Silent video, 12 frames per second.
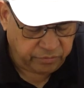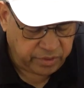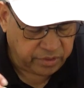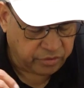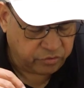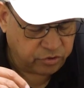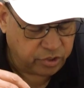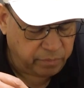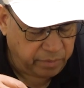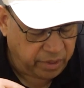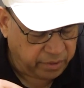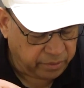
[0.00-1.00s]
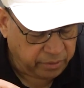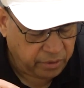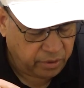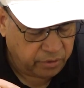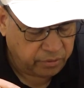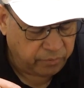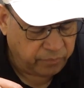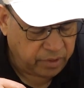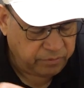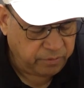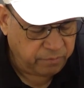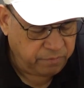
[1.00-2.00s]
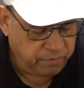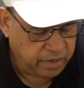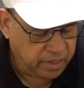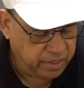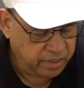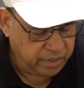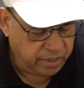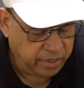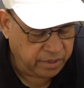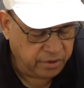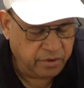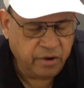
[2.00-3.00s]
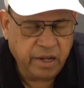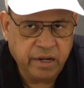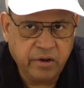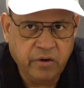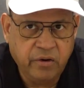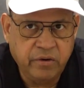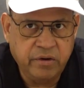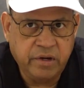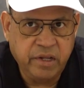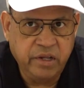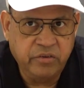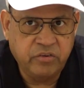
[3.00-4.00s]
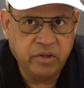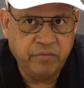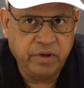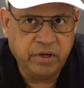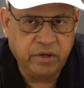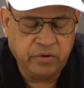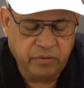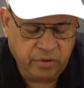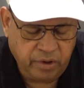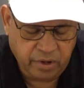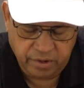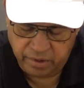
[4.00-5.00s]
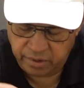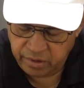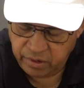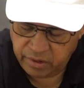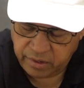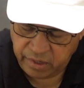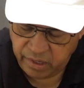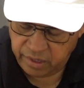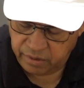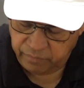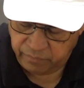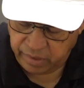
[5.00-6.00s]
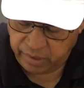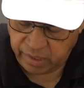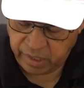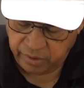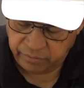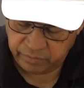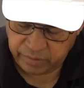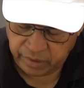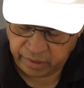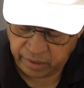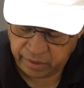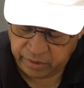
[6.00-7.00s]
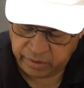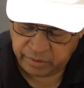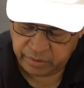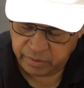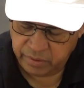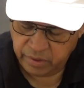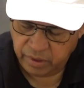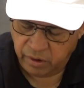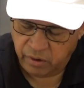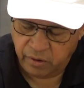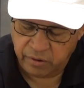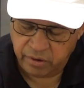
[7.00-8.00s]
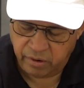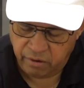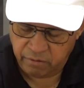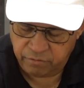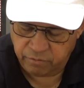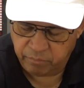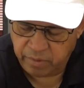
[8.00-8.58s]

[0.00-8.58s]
which are similar to what we find in Nikon D750. Here we have the on-off